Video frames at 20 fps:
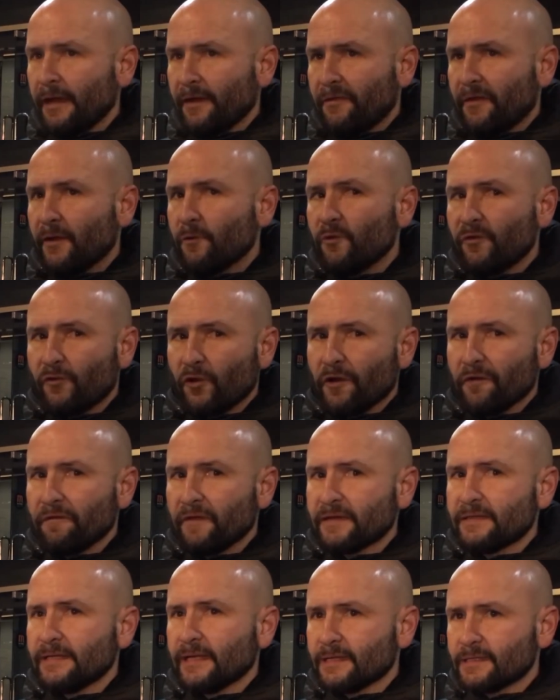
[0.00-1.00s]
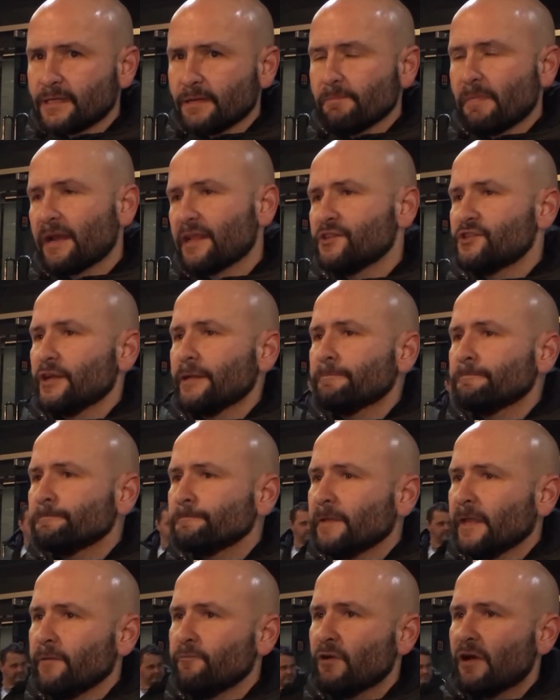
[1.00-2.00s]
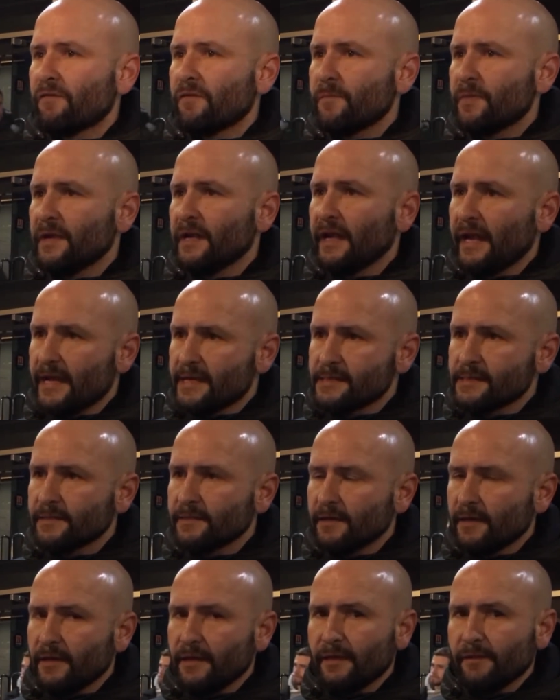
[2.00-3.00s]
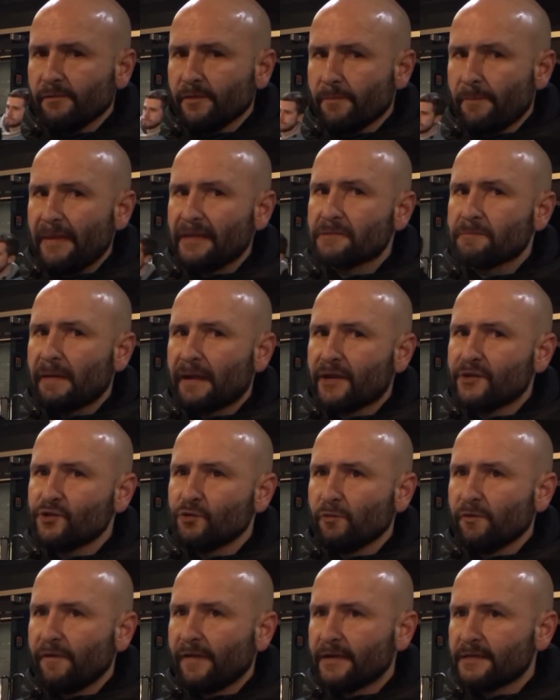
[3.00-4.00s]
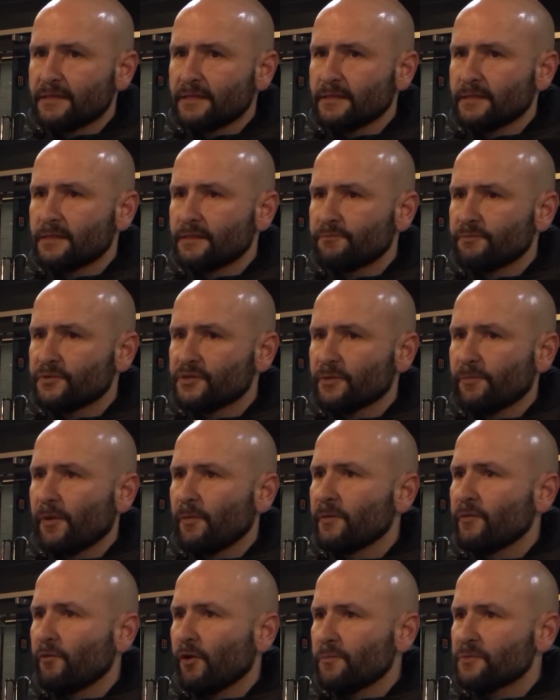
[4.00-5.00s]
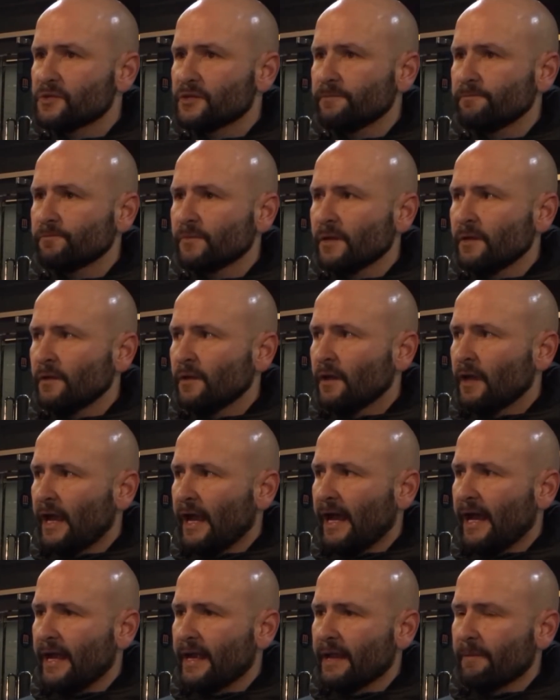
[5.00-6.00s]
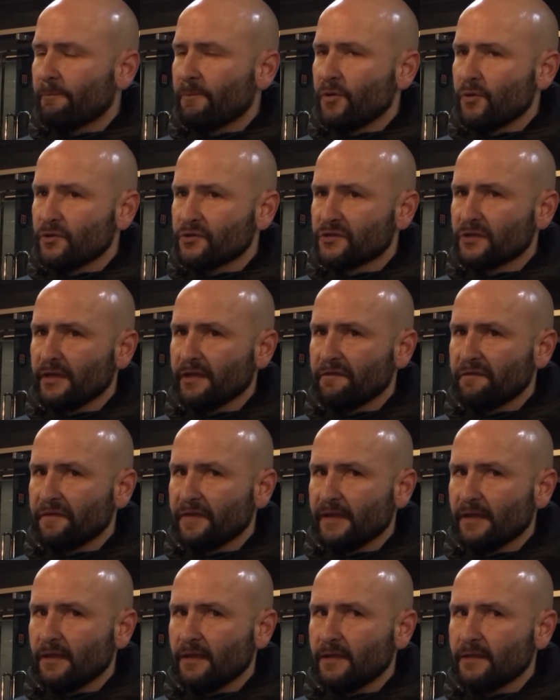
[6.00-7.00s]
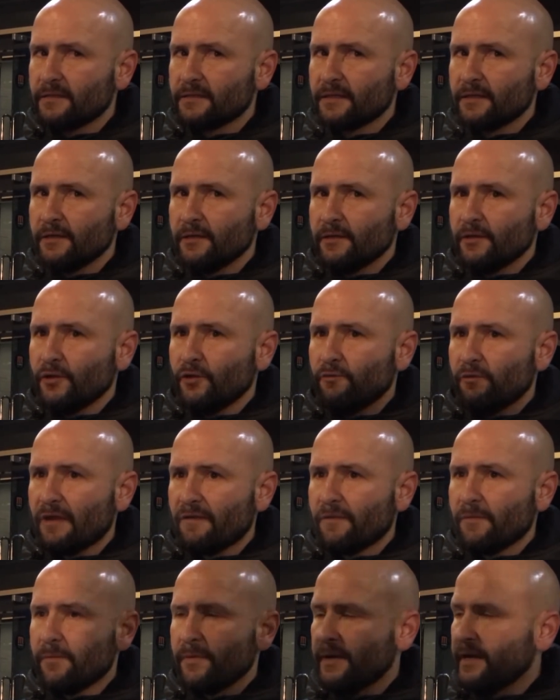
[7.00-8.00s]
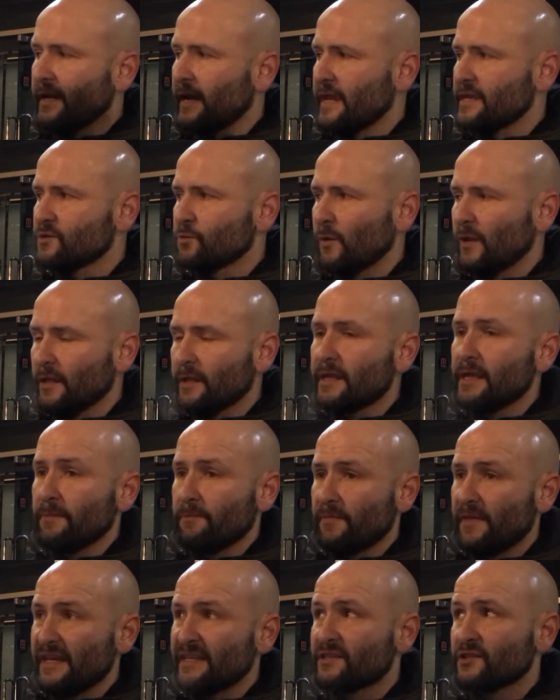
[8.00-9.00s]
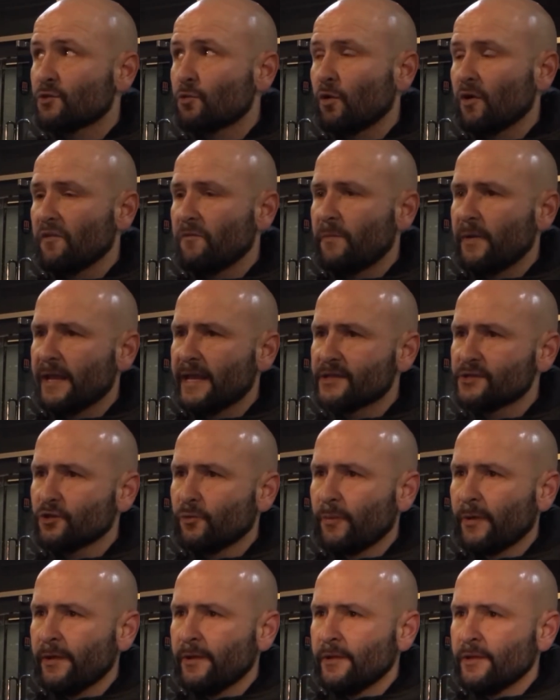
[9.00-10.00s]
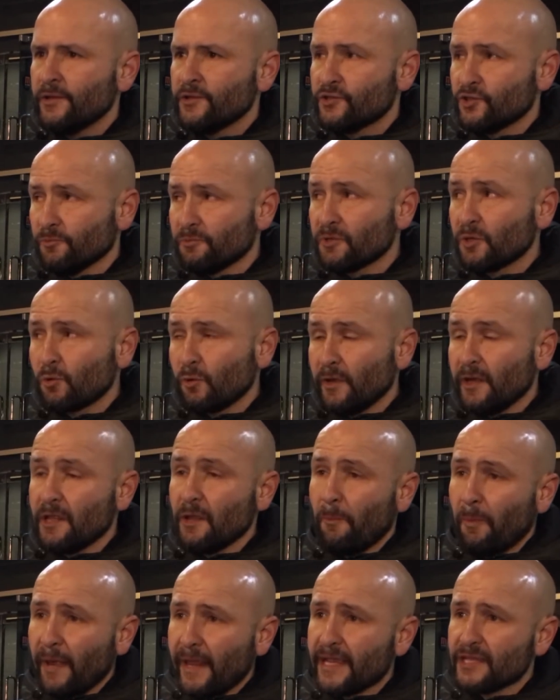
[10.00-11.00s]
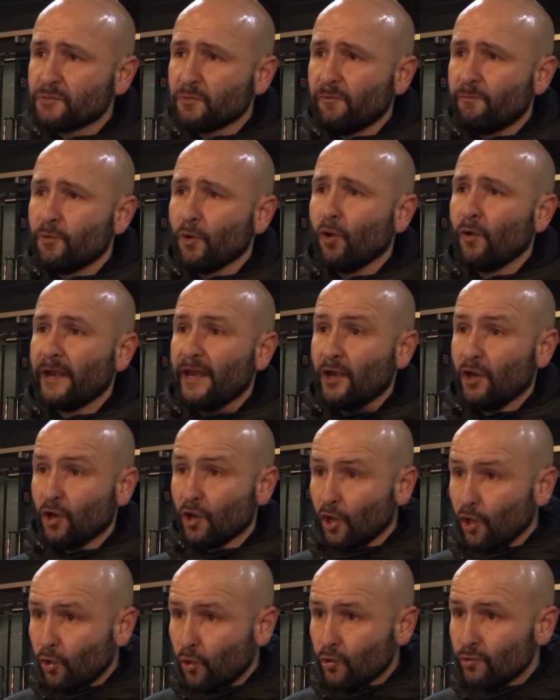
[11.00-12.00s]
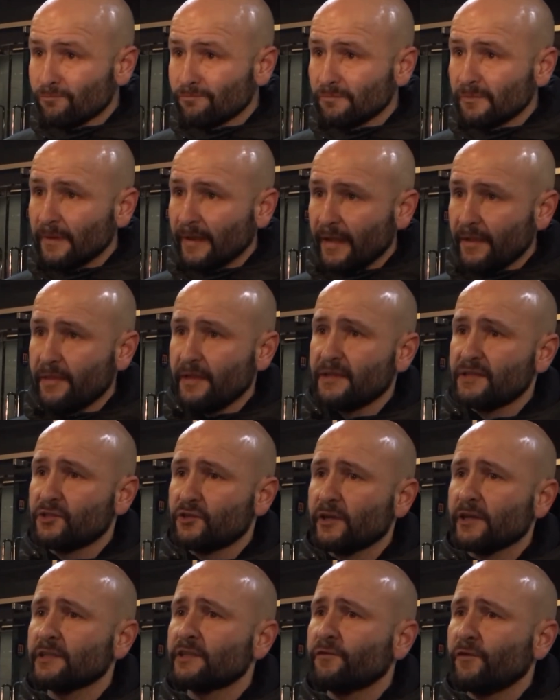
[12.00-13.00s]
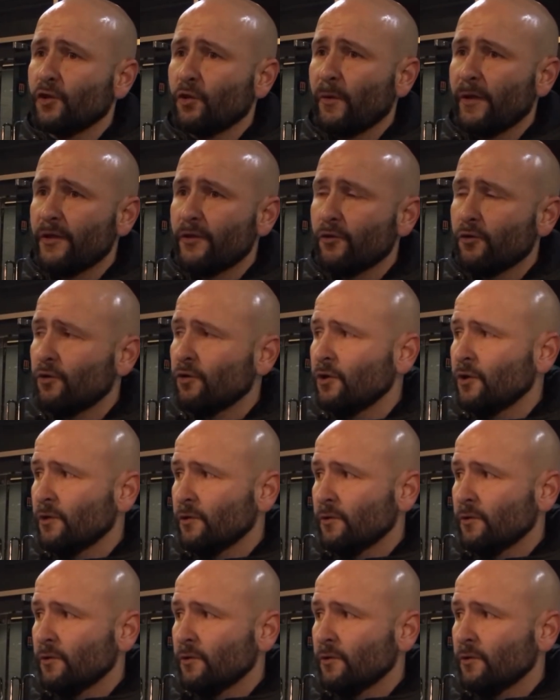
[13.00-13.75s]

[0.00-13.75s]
I think we've got a fantastic manager in Rafa Benitez. We're the best manager we've had since Sir Bobby Robson. And I personally feel that Rafa Benitez will keep this squad of players up. Subsequently, the players were brought in on loan in this transfer window.